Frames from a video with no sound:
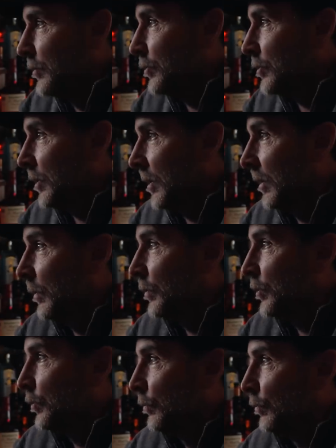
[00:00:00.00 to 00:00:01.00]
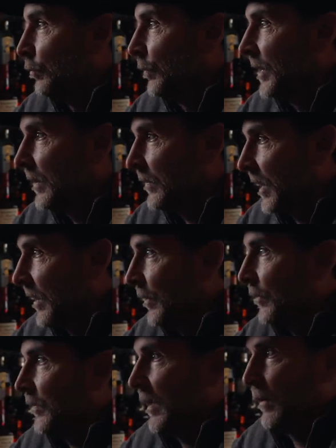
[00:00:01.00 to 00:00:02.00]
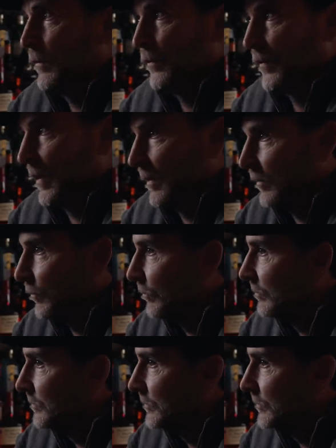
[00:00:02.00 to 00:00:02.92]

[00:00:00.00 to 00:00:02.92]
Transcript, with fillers: So to redesign ourselves and